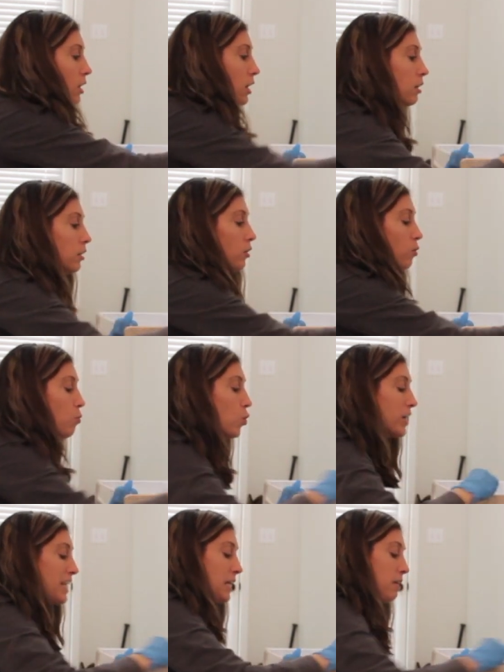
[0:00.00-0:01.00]
and a little
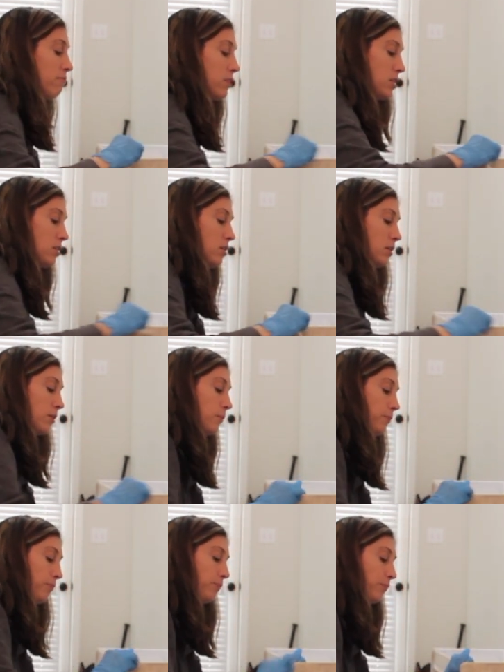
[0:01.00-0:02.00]
more even.
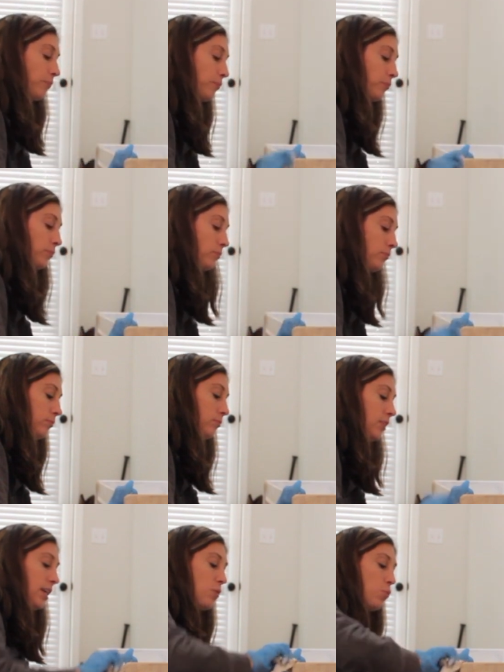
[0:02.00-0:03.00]

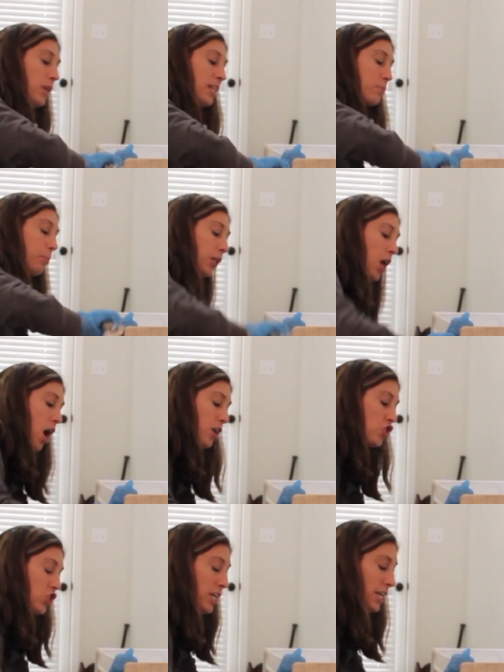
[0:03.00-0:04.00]
And when it's
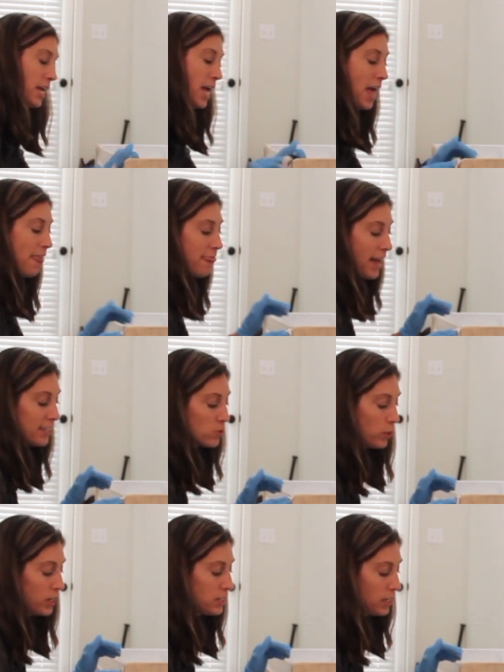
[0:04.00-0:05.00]
blotchy, that's
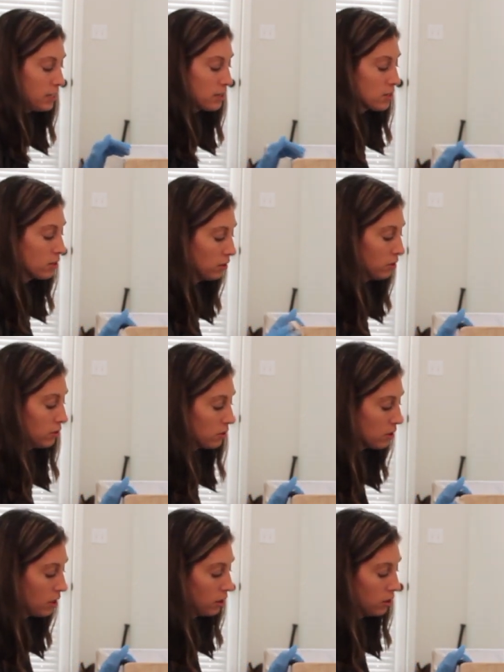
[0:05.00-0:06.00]
when it tends to
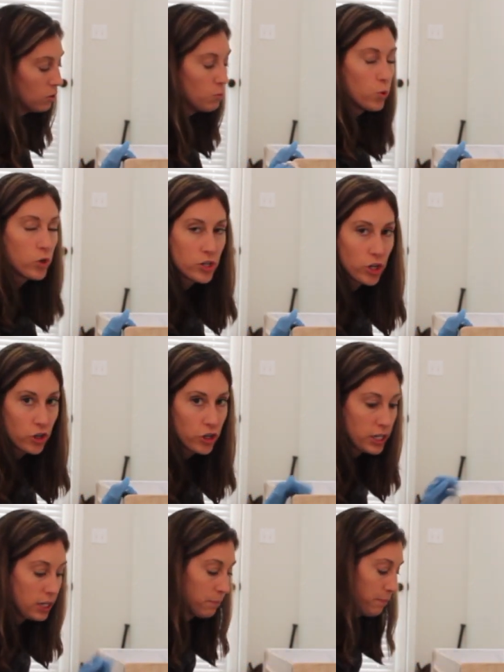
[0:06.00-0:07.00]
look a little more
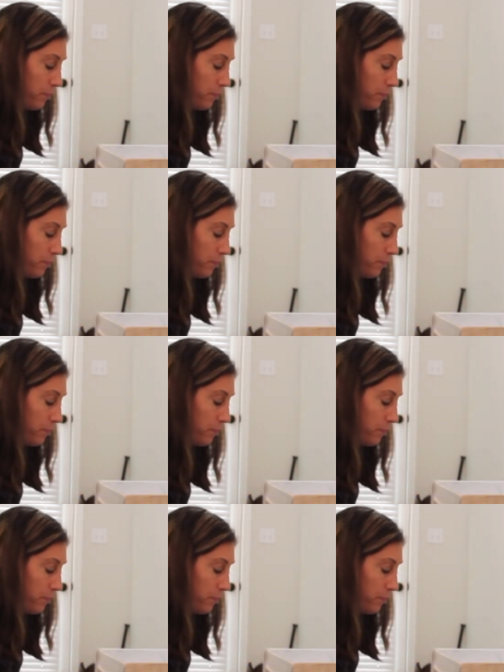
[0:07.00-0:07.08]
dirty.